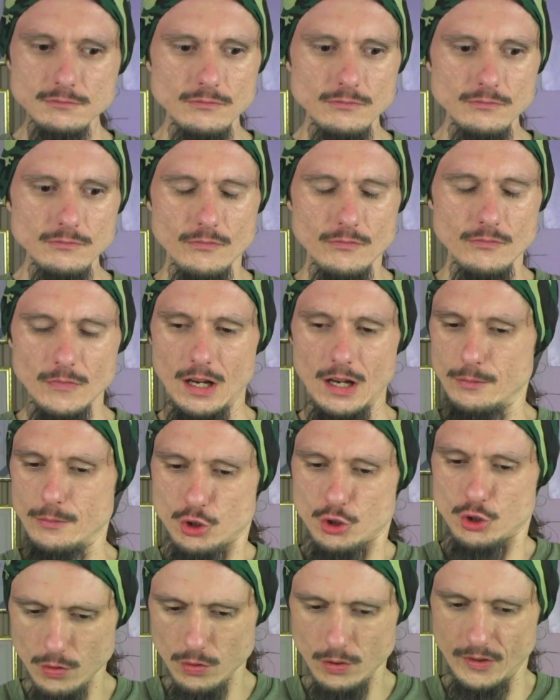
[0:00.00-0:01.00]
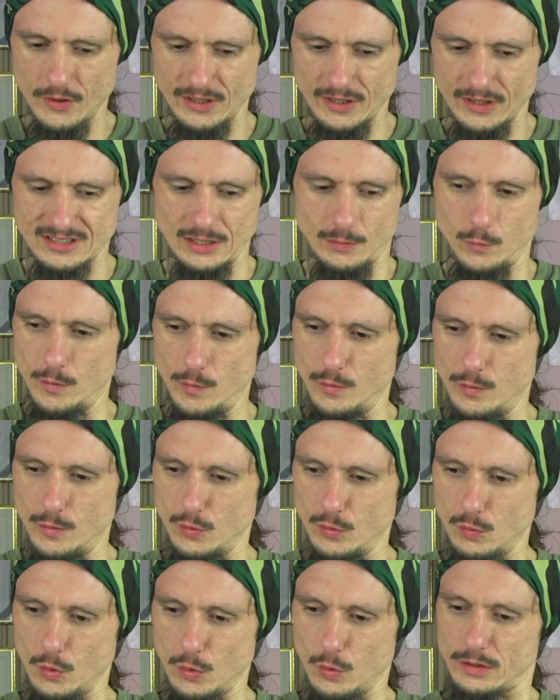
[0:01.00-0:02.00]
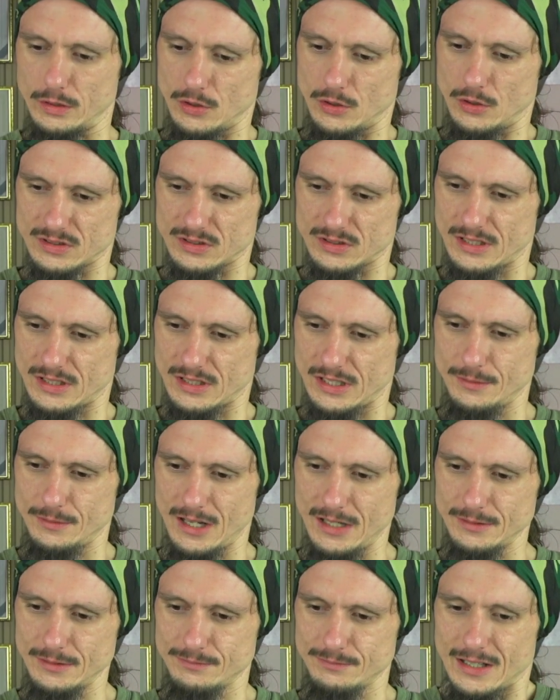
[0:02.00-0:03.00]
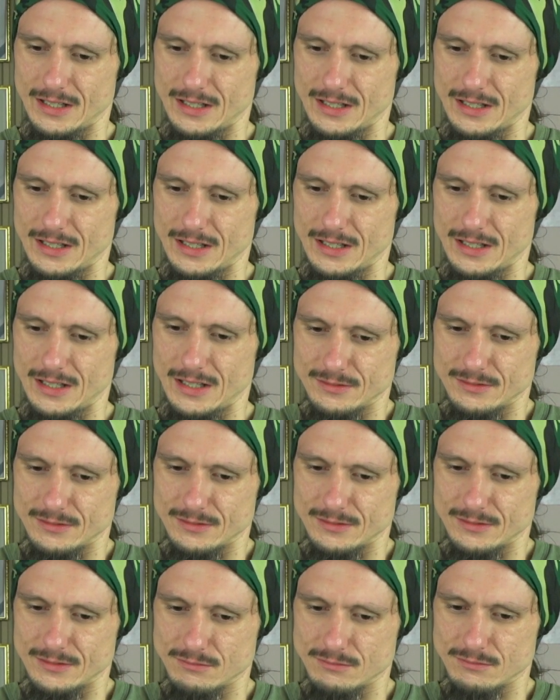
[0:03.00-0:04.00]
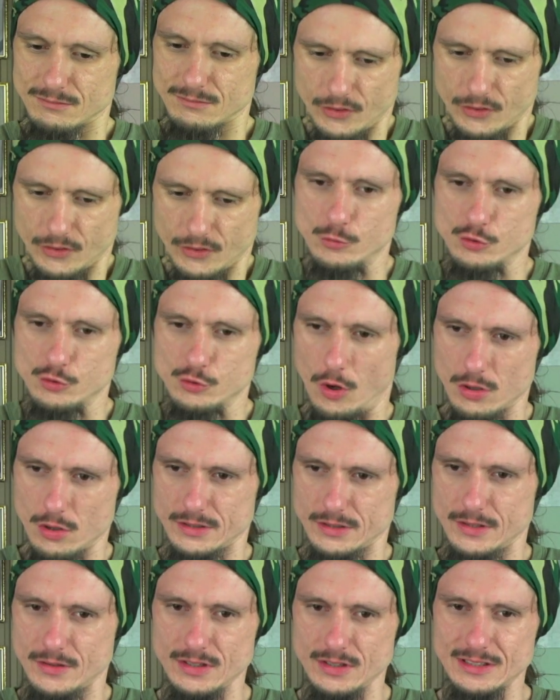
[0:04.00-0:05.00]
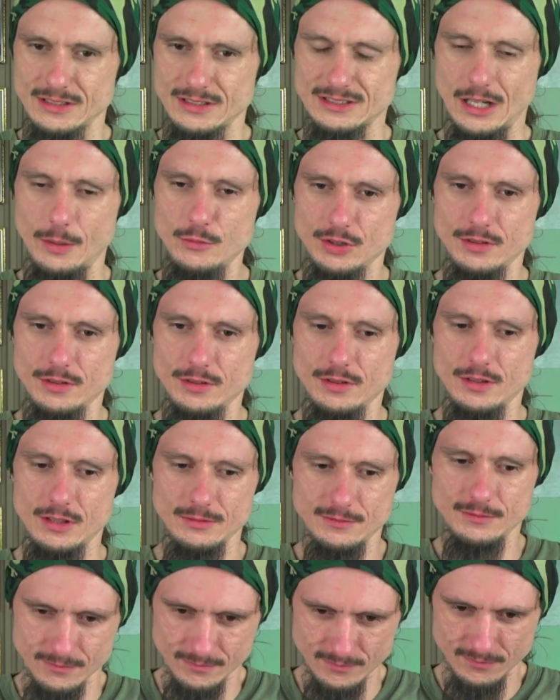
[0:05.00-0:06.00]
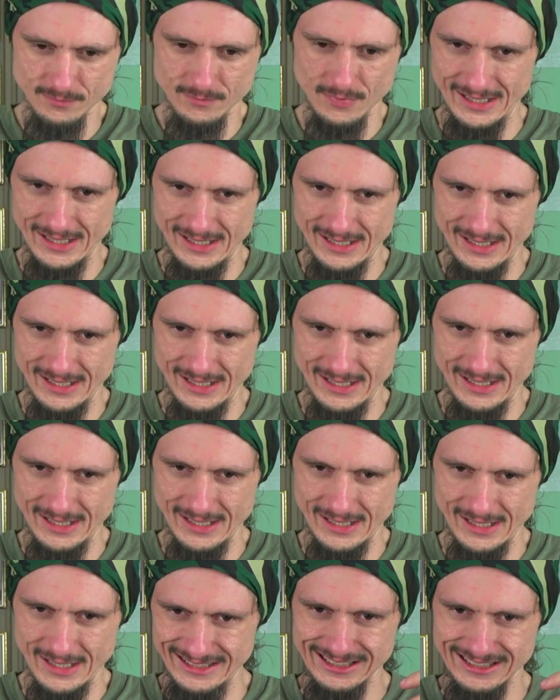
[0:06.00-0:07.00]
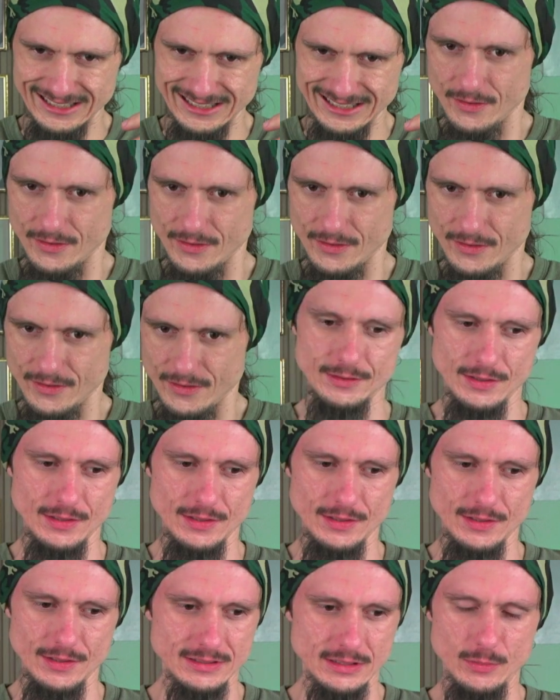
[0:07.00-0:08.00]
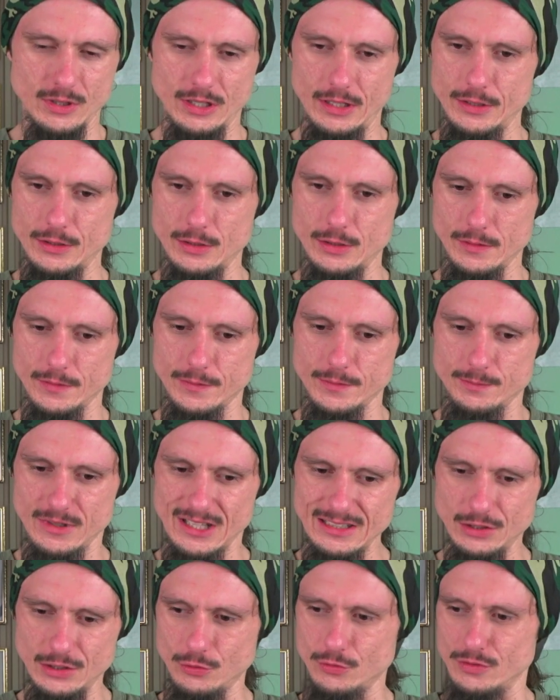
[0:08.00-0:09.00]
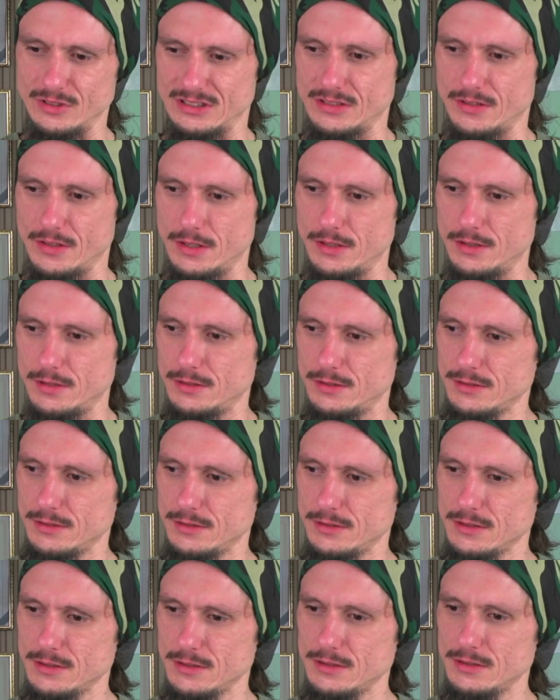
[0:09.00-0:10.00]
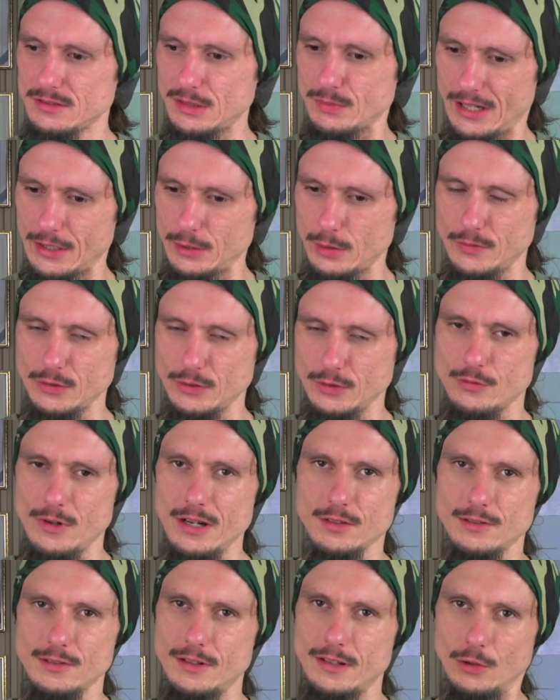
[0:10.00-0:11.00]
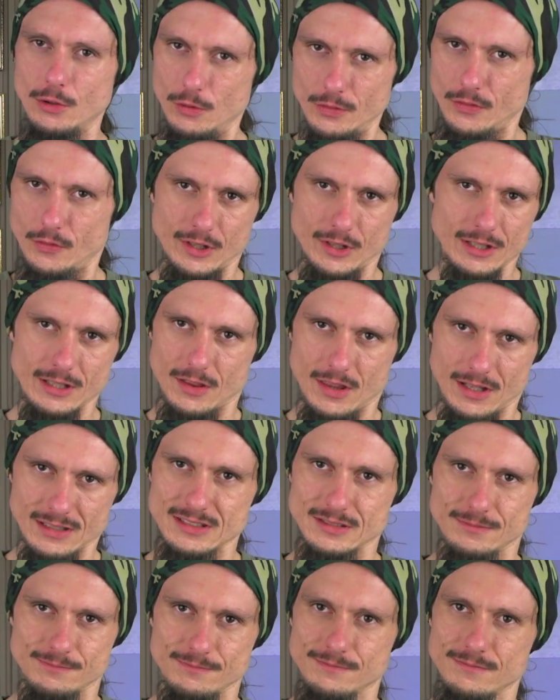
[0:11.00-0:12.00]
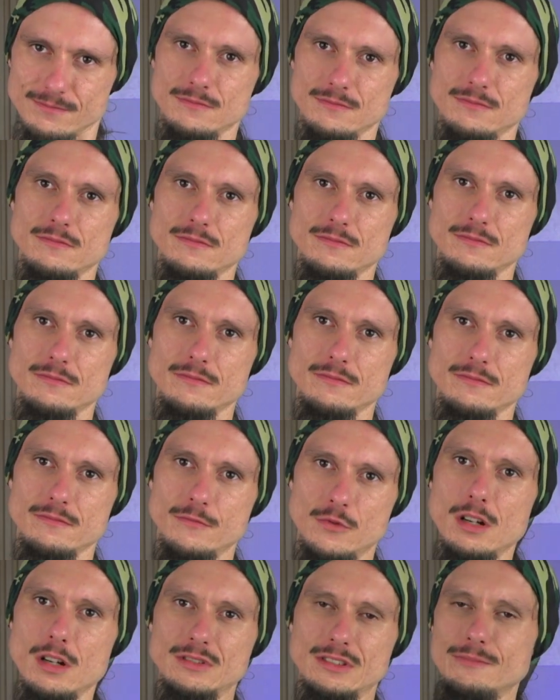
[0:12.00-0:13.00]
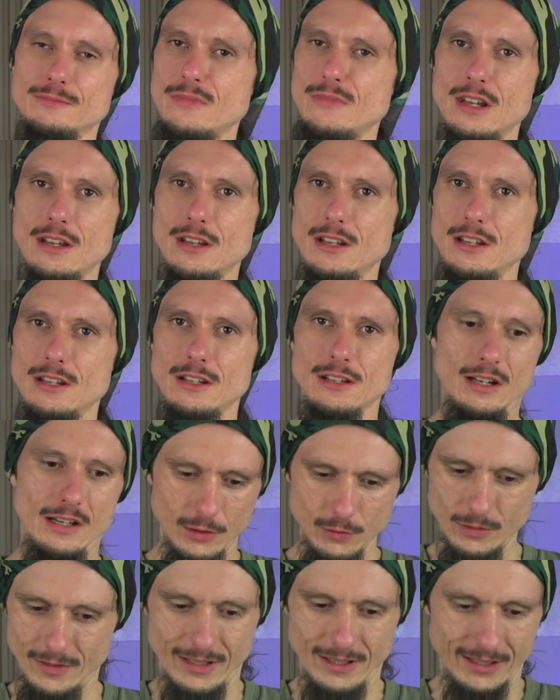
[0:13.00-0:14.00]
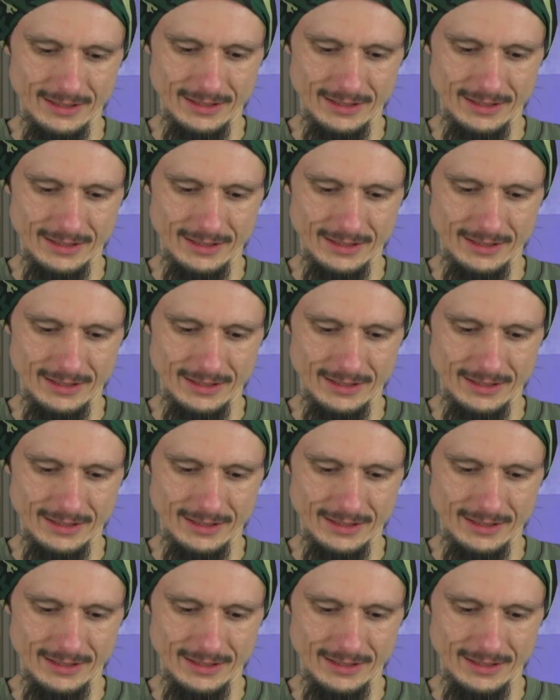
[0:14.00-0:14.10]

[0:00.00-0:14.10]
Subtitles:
I'm sure that some women would want me, because I don't think I'm wrong in the assumption that I see in their eyes that there's some kind of interest there, some kind of attraction. I don't think that's wrong, because I look like,